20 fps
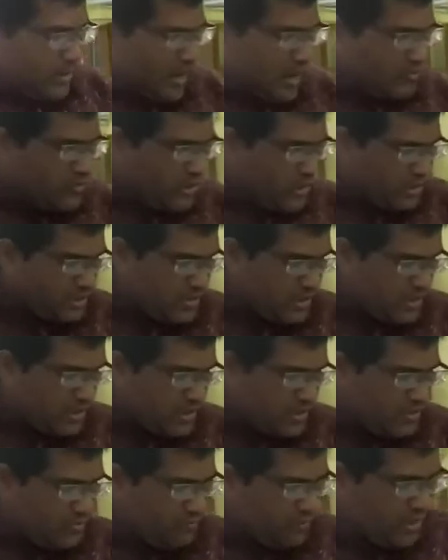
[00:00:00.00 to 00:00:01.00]
Now thus
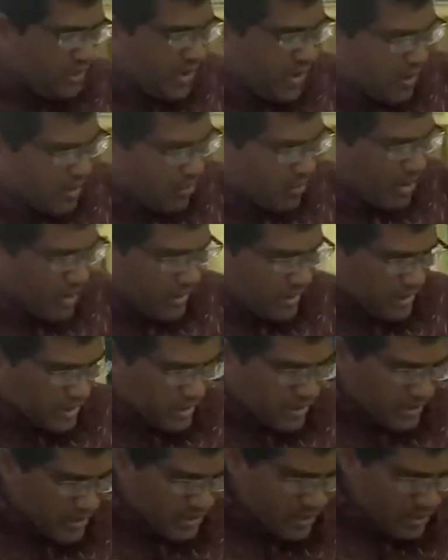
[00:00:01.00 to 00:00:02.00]
children, we have
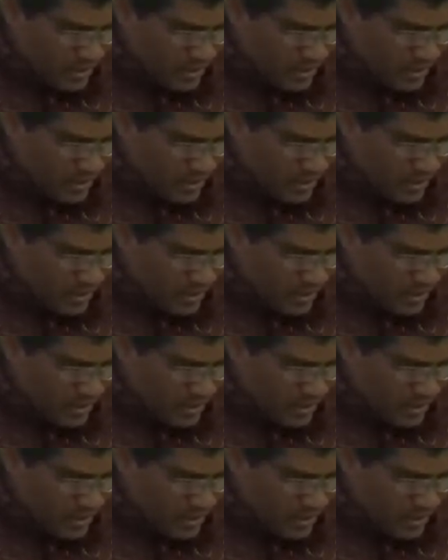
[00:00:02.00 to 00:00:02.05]
already